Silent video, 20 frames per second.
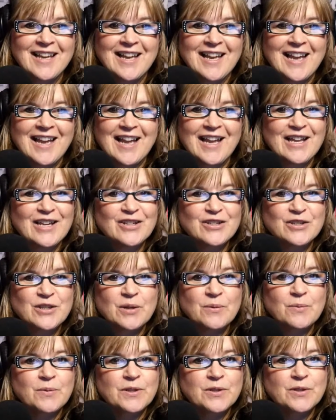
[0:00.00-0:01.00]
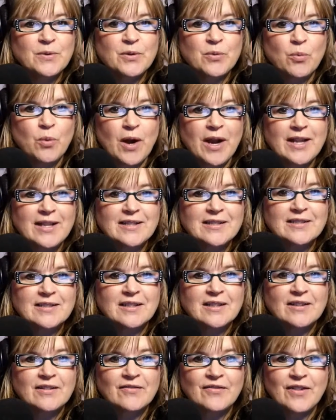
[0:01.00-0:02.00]
And she was with White's
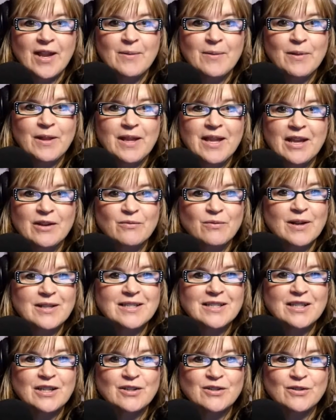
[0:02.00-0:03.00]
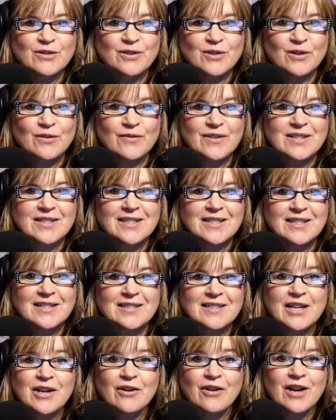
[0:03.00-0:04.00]
Family and Residential Services
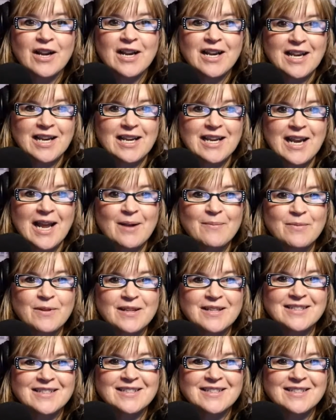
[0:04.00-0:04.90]
here in Indianapolis.